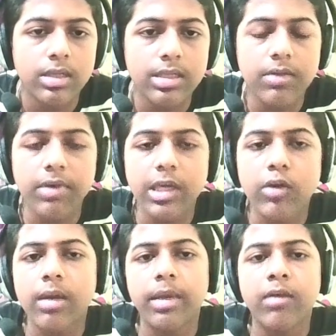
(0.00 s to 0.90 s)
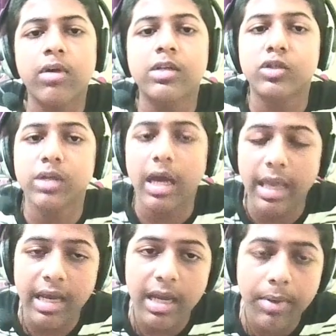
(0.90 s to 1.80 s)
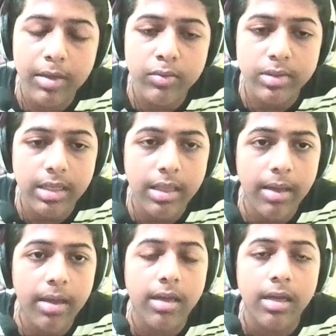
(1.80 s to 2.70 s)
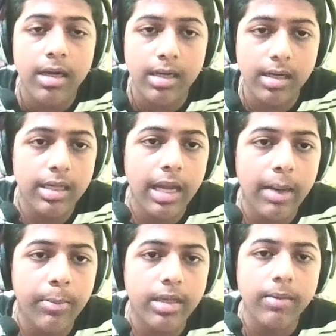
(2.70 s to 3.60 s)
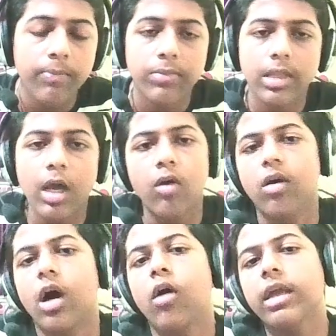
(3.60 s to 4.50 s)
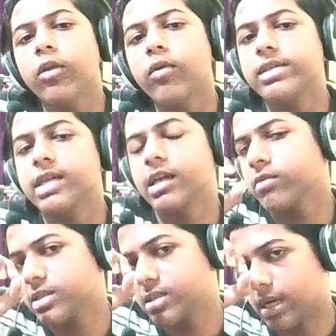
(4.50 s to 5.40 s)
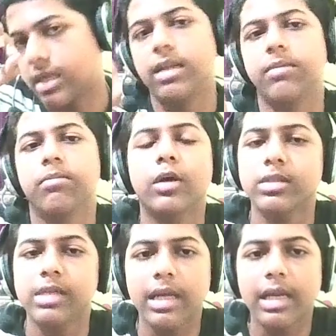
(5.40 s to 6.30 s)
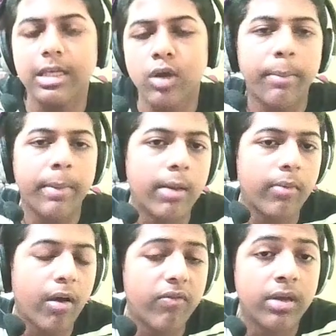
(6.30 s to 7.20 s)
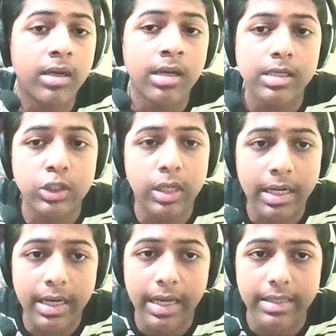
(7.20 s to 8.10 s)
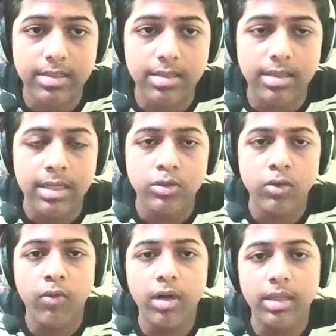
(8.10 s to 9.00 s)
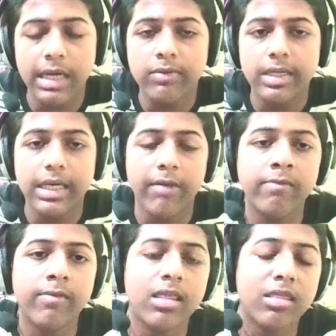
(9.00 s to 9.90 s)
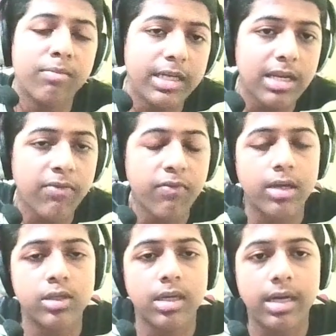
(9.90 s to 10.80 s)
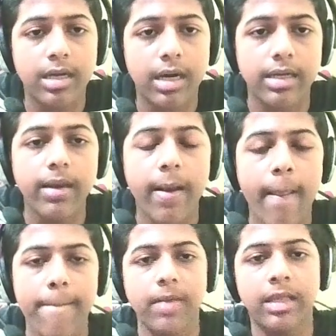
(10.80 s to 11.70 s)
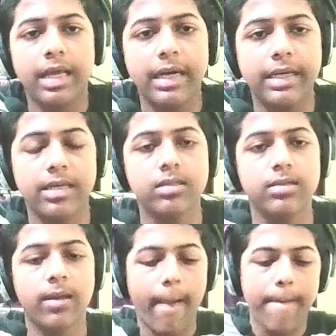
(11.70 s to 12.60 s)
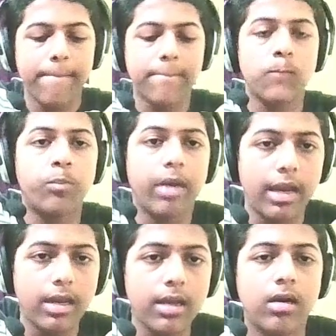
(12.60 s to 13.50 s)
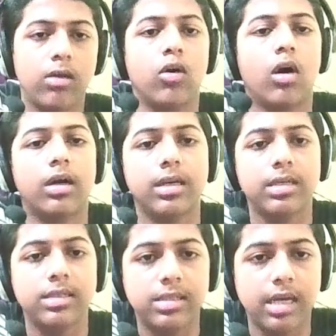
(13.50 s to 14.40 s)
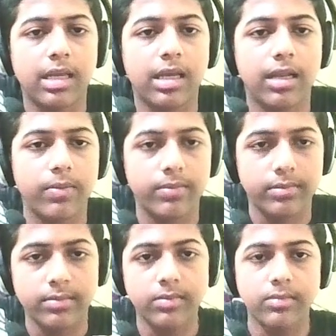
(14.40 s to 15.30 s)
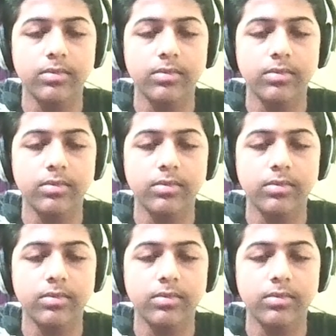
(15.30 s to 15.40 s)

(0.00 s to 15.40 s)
So this is a way you can make one triangle by using the turtle library. Now, how can you design one circle? Because circle is not made up of straight lines. So for that, we are having one special function in turtle, and that is pen dot circle.